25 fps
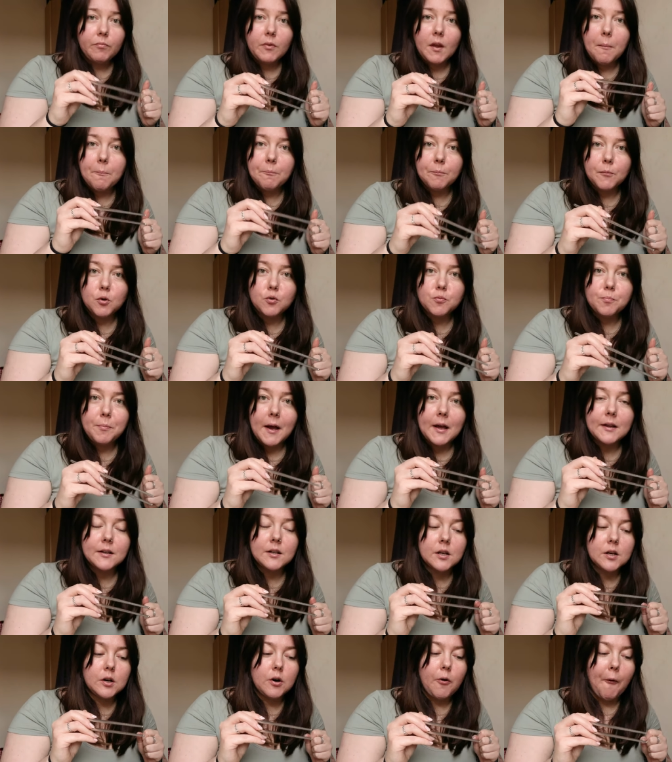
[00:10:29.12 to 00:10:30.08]
Not bad
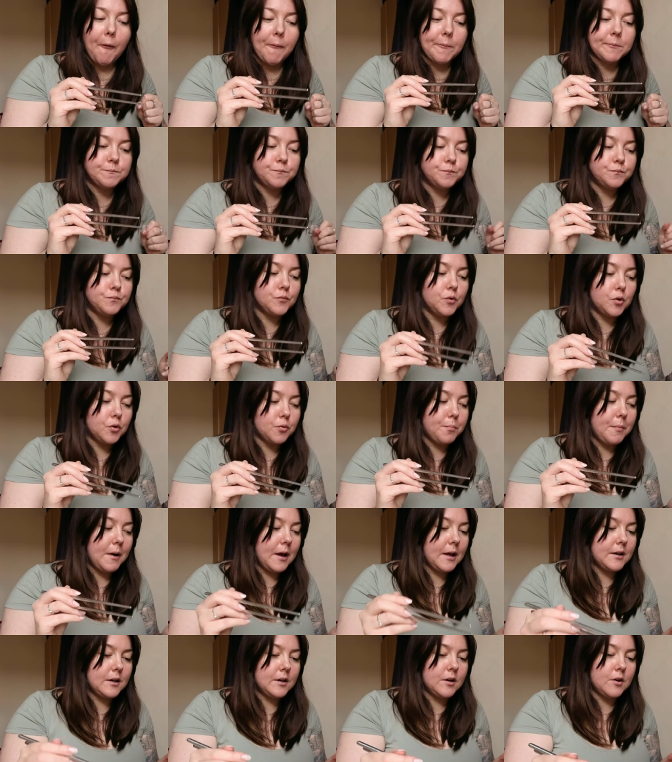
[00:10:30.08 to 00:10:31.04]
at all. Not
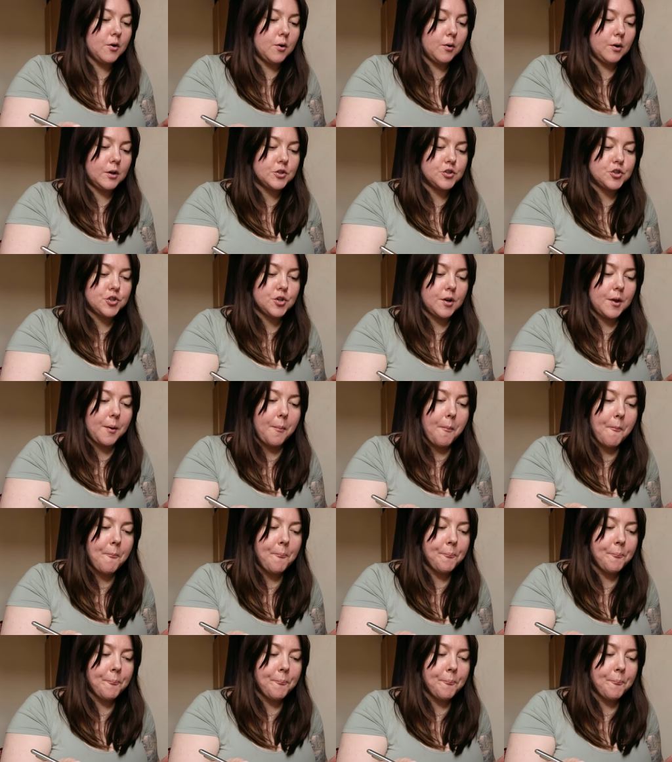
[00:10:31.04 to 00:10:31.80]
bad at all, actually.